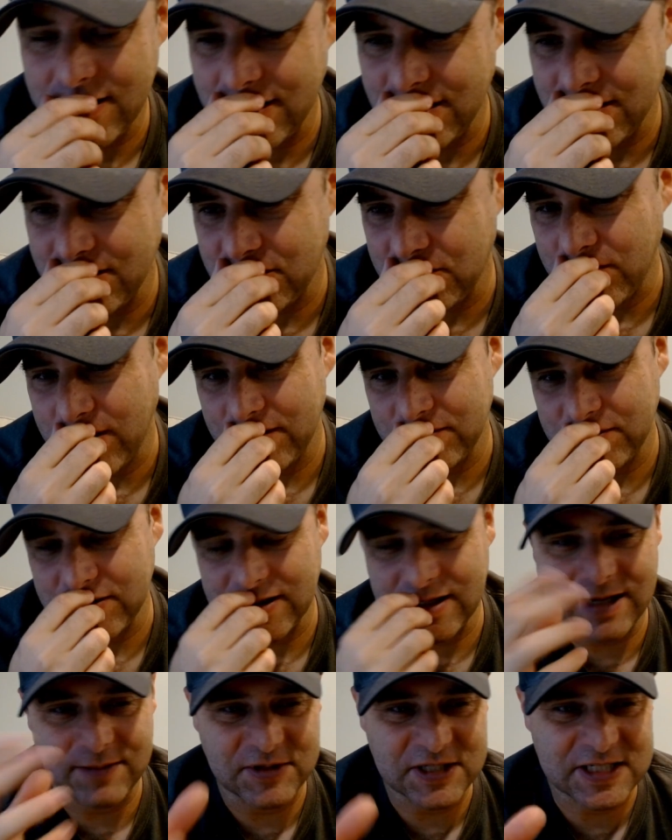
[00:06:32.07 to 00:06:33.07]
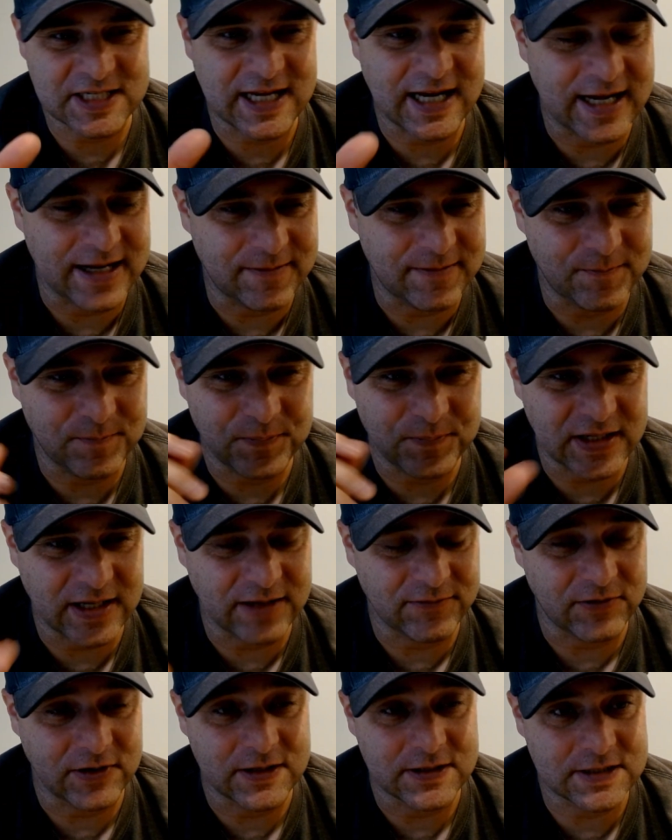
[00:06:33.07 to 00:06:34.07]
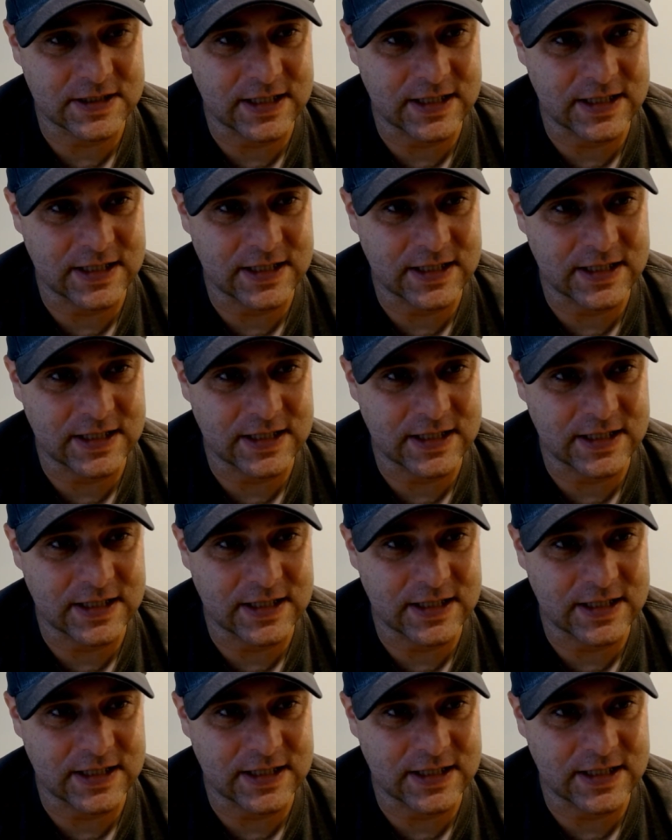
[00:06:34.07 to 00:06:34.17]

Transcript: throughout the game. This guy, I forget his